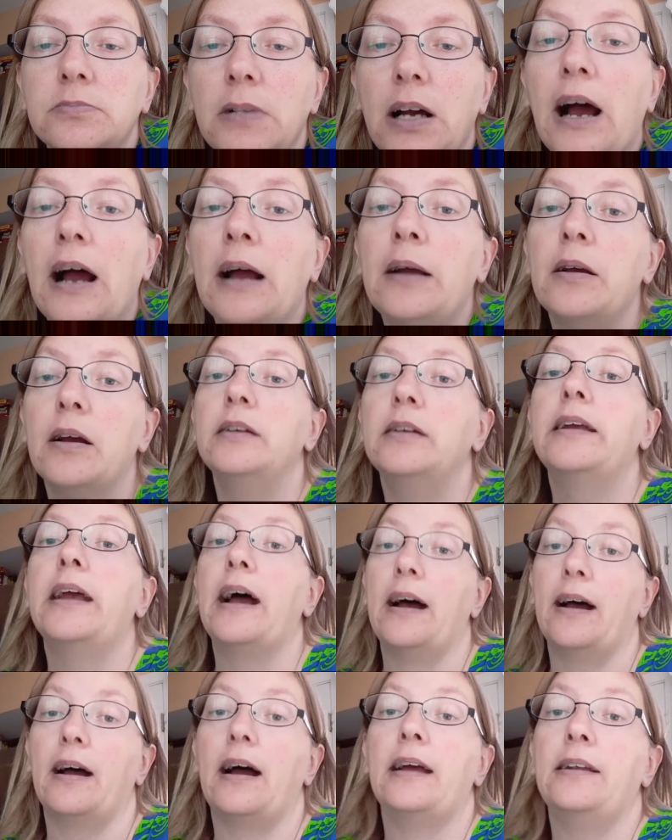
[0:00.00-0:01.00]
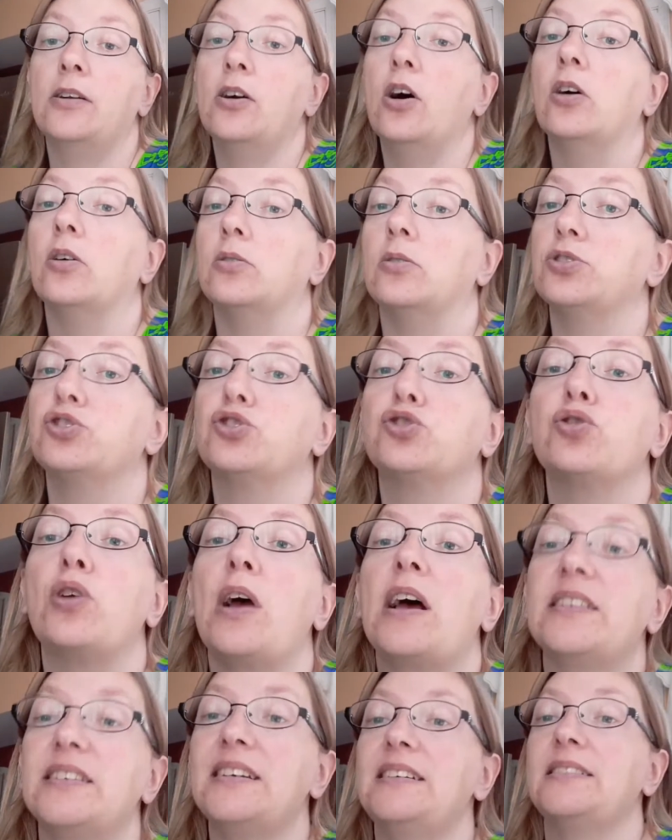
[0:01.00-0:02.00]
I know
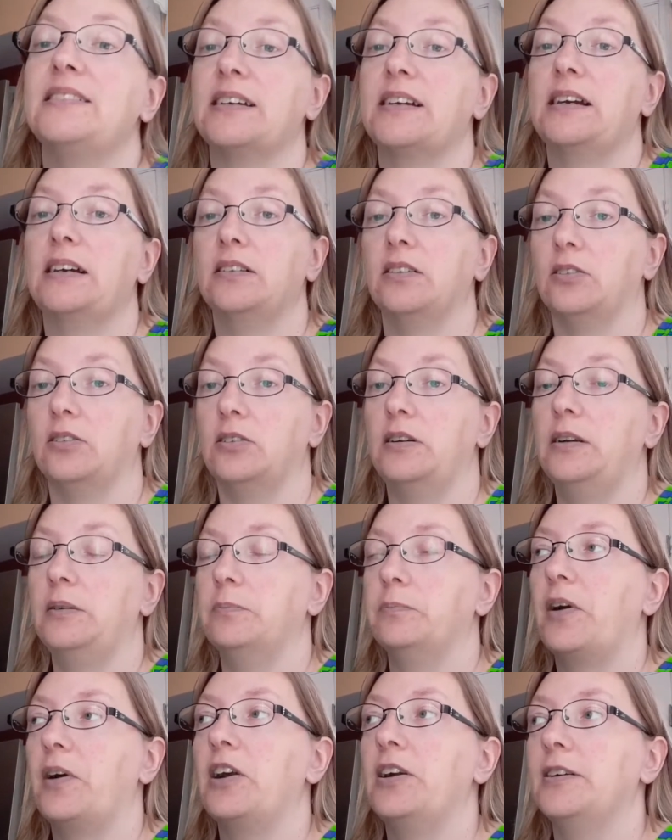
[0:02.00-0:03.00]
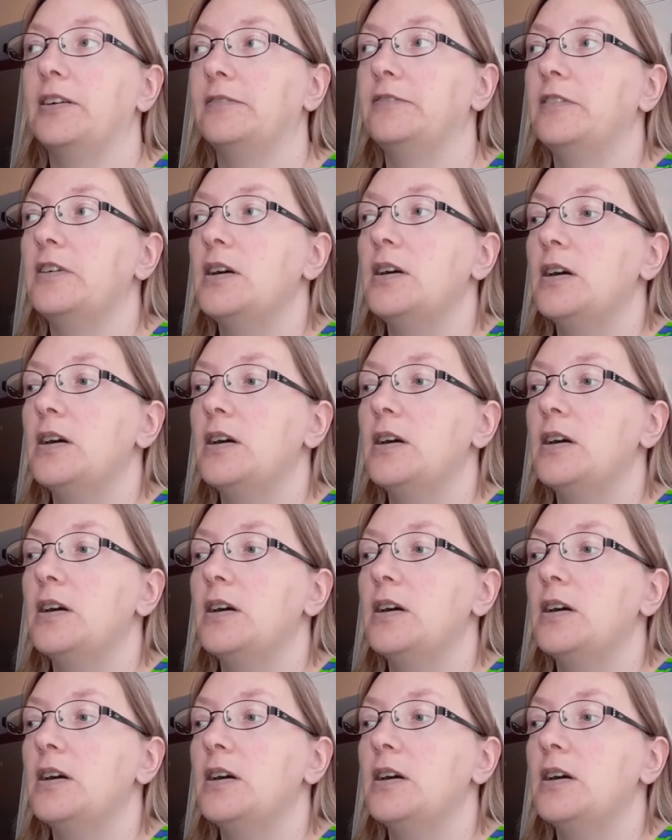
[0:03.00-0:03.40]
stress is a killer, and part of